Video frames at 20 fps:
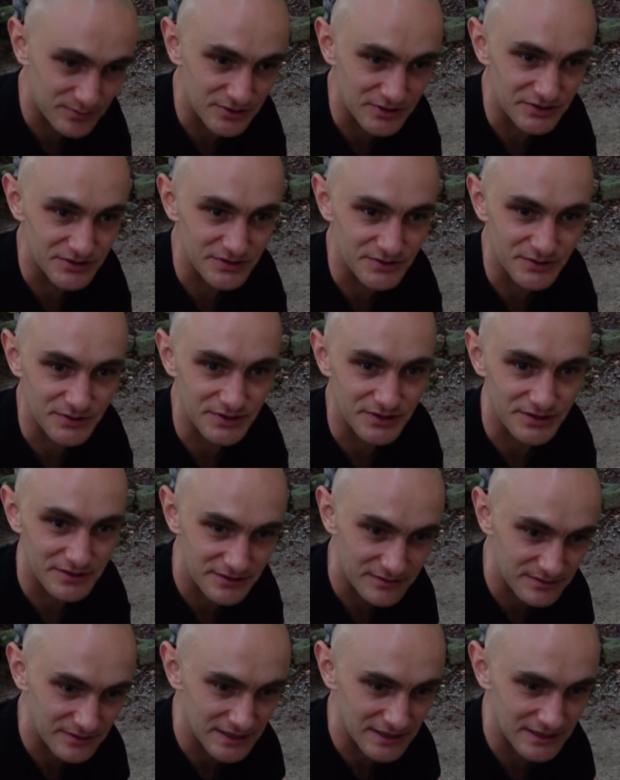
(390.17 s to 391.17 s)
put your
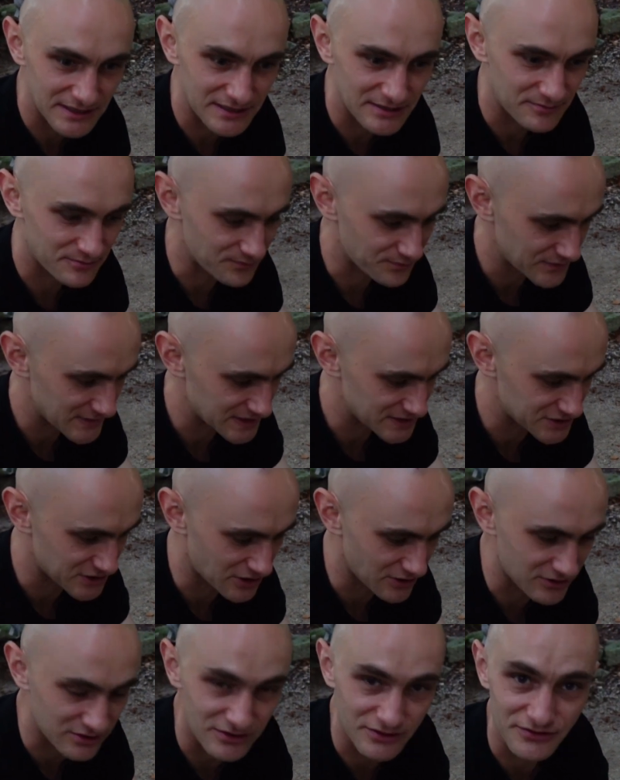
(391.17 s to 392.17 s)

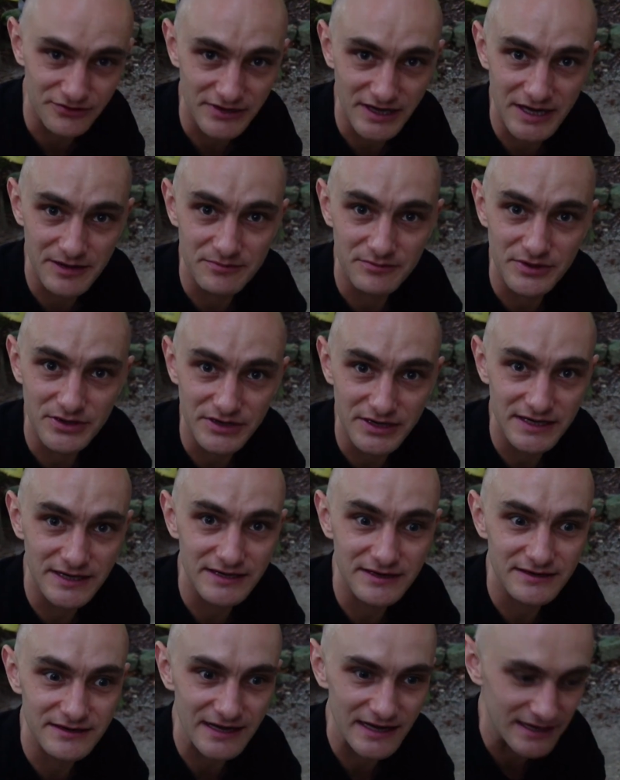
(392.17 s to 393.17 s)
charcoal ember
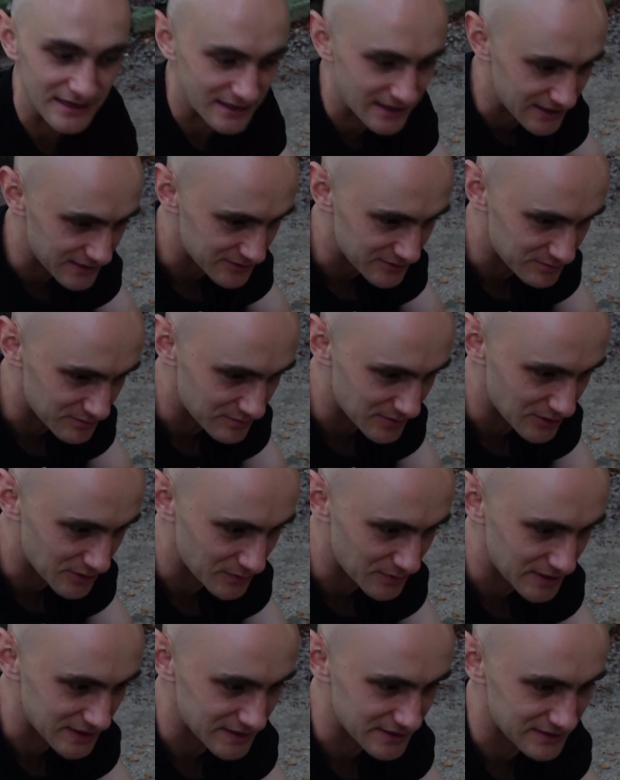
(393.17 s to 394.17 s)
in, and then you
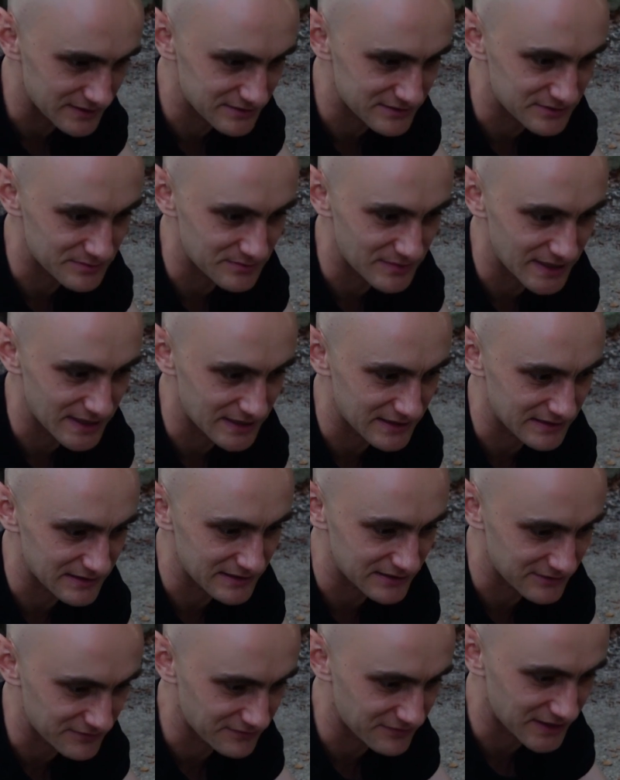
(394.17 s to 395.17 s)
blow in it to make
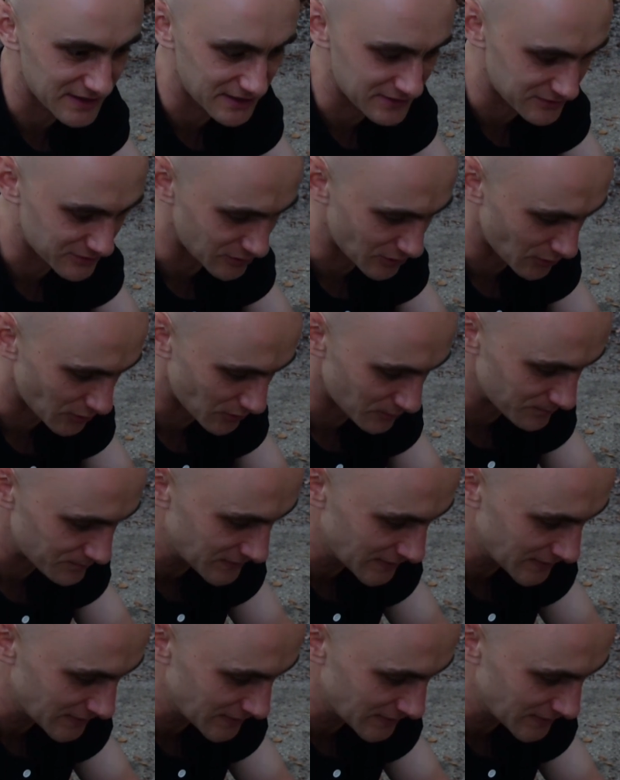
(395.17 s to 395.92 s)
the fire go.